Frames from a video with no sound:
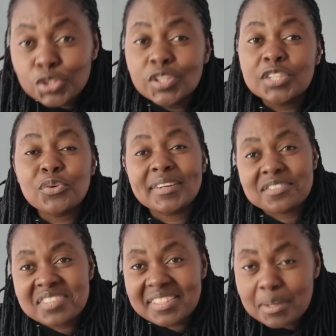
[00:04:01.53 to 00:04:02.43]
You need to
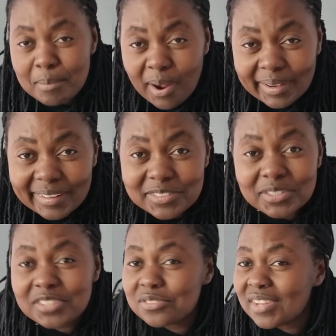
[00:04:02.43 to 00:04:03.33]
understand the market.
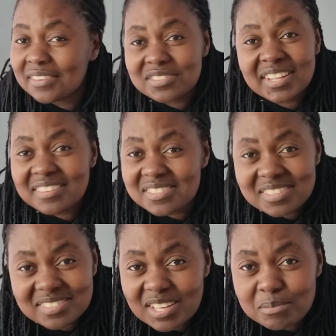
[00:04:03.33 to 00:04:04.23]
You need to understand the
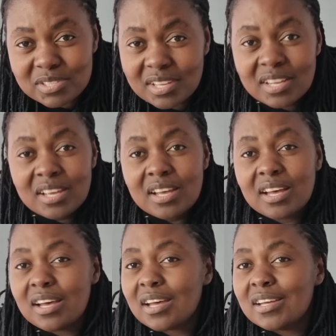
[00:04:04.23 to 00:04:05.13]
systems.
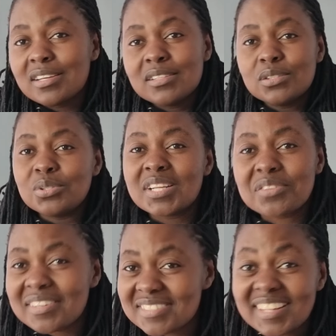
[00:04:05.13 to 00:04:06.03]
You
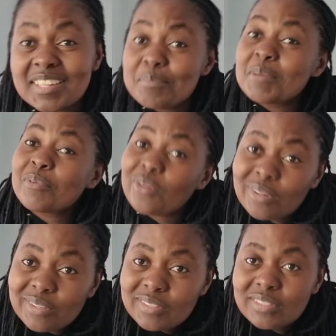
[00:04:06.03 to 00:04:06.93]
need to understand the
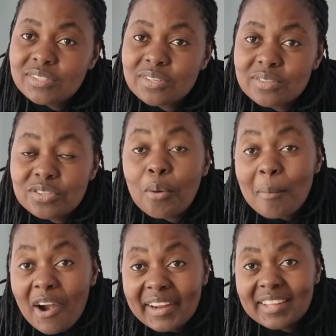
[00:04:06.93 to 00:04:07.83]
people, you know, your
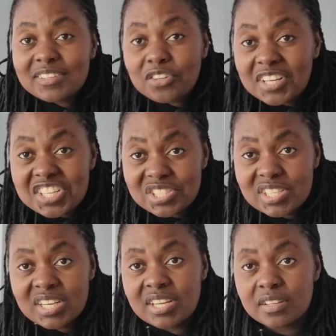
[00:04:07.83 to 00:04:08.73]
market, your niche,
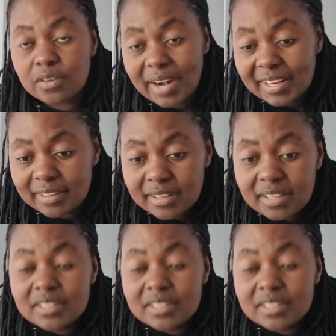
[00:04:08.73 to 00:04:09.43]
right?